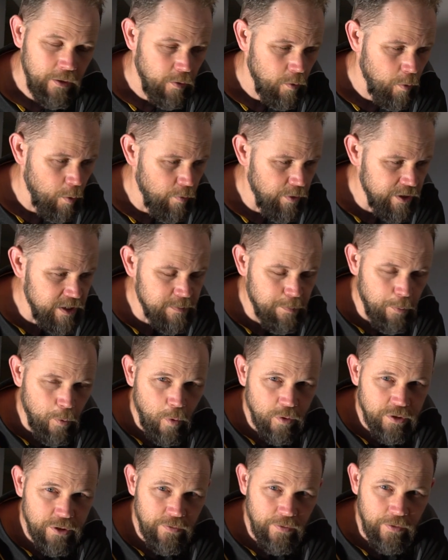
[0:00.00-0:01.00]
all these
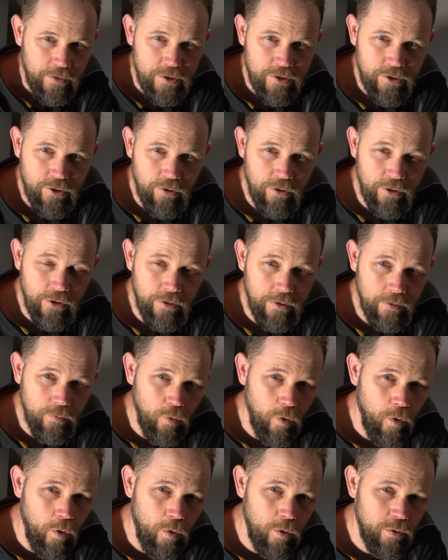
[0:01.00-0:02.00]
boards that are screwed into the
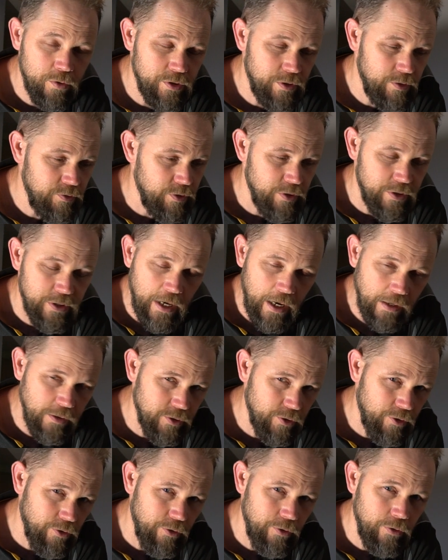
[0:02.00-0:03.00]
walls, just
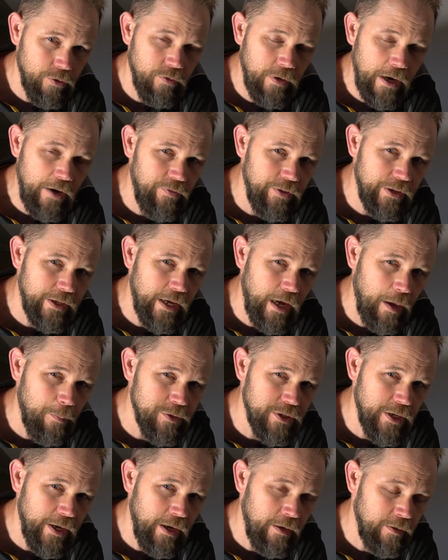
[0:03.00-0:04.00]
unscrew, everything
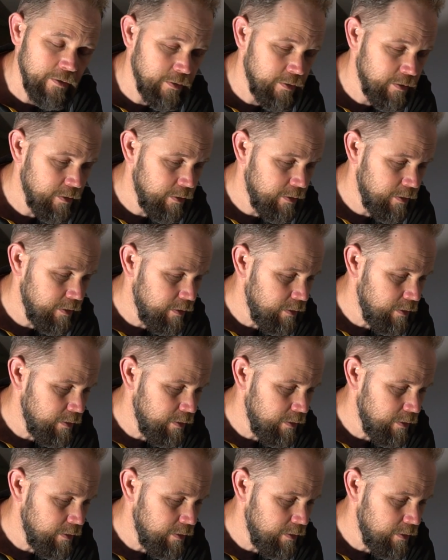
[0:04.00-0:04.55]
comes out,